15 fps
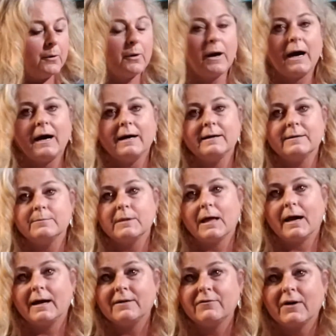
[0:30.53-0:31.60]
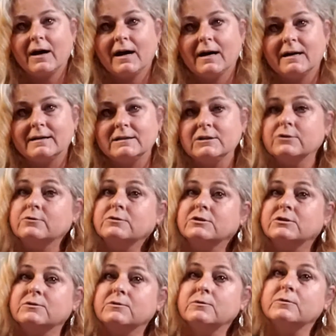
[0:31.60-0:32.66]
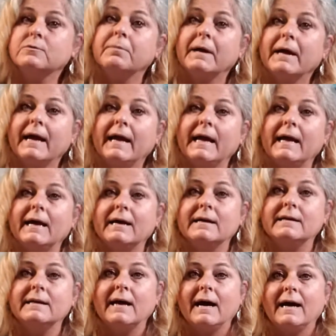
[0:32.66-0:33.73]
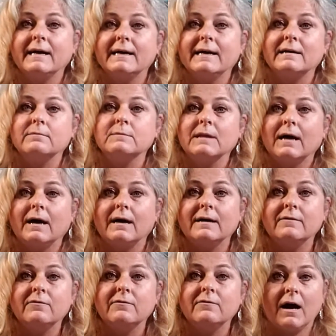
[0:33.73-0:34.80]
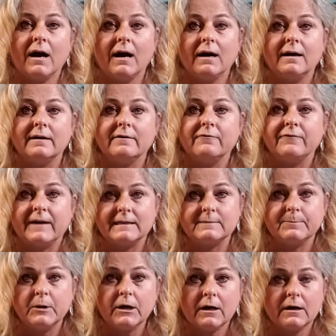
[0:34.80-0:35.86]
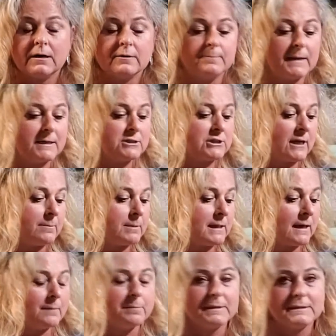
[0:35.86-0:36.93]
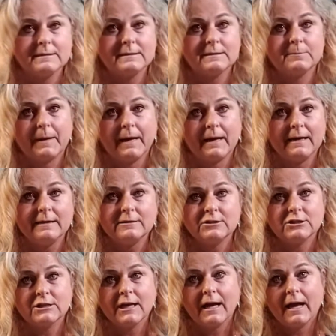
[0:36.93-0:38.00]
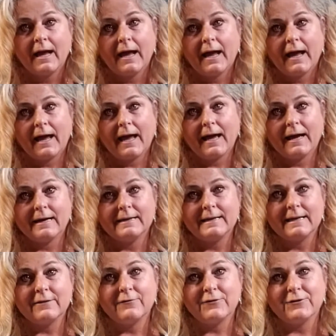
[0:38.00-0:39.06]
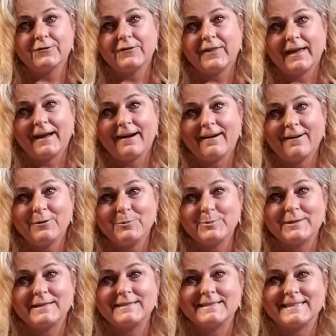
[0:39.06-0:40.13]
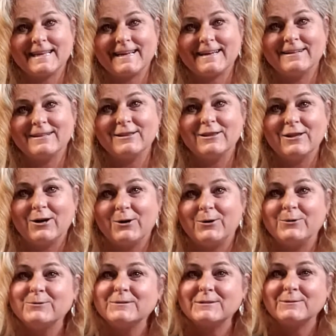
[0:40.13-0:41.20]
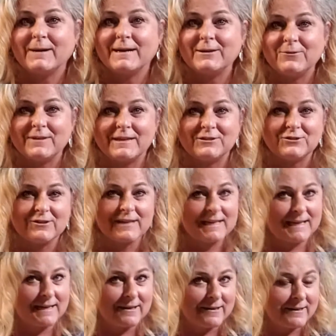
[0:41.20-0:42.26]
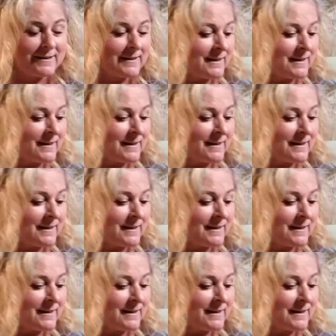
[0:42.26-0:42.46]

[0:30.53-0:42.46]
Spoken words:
I am live on YouTube and I am live on Facebook, my Shavalot business page. And if you're there, please say hello so I know that you're here.